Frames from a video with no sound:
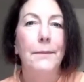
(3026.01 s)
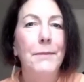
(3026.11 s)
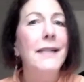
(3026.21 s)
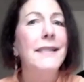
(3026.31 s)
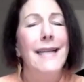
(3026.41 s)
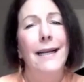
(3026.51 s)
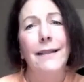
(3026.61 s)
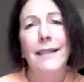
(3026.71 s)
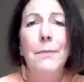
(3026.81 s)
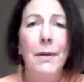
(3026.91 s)
I'm not
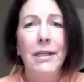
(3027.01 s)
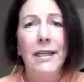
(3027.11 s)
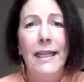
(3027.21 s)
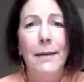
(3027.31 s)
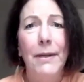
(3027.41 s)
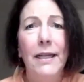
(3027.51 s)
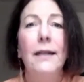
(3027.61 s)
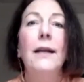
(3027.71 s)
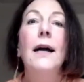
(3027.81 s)
telling them I'm going to keep it.